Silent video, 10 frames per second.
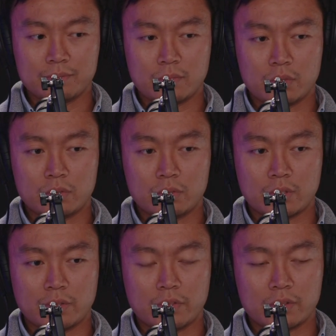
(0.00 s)
To
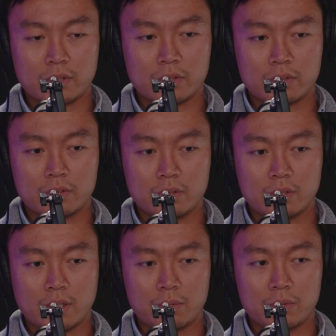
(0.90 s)
study physics.
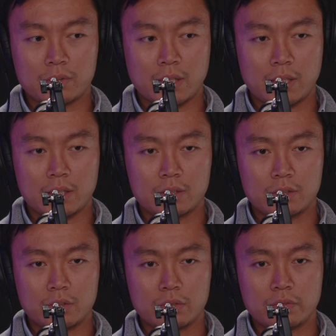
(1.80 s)
That was at
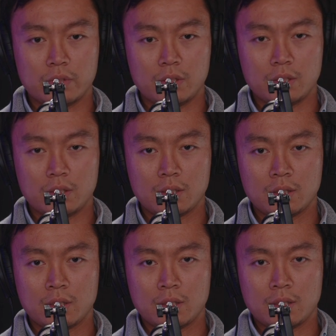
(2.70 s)
U of T.
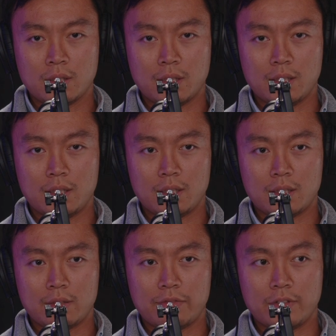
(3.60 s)

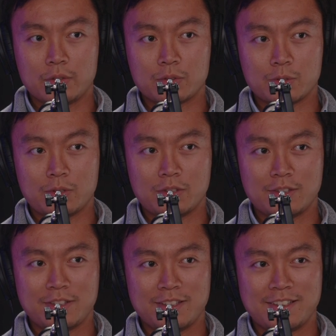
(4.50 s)
Failed
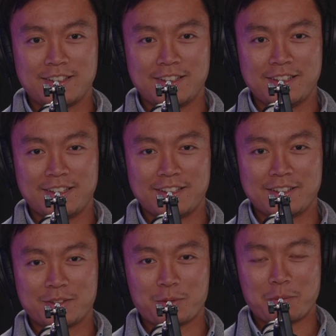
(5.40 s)
school
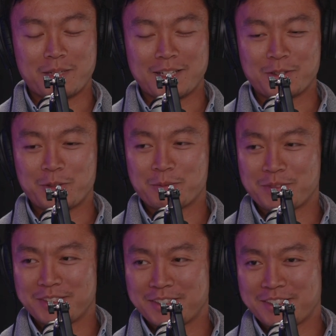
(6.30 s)
and went back home.
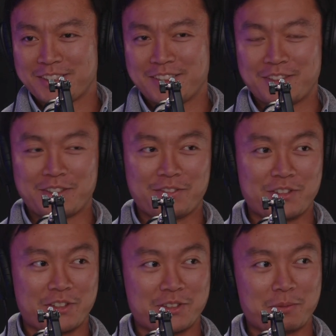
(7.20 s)

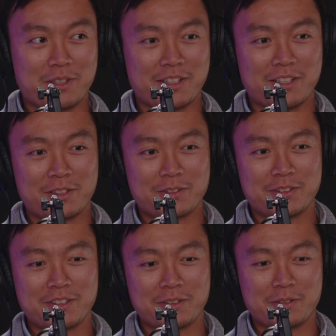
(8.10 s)
Figured something
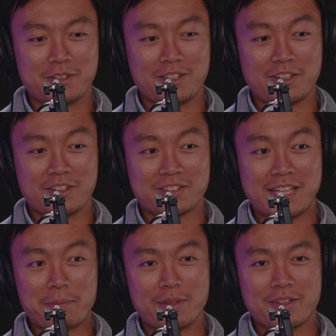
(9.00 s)
out. There was a lot of things
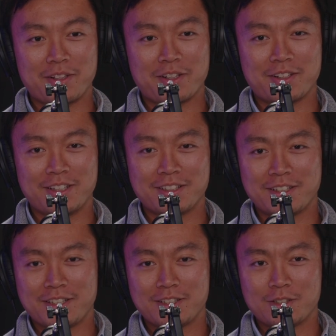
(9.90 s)
happened there. And
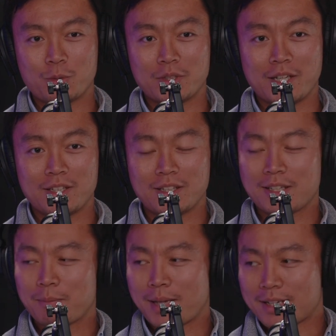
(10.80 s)
then 2018
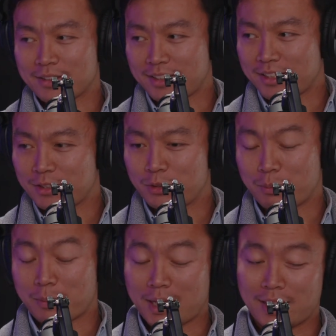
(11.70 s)
came back again to
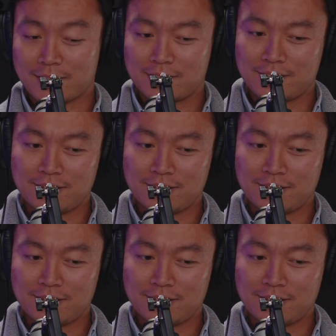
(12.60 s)
Mac.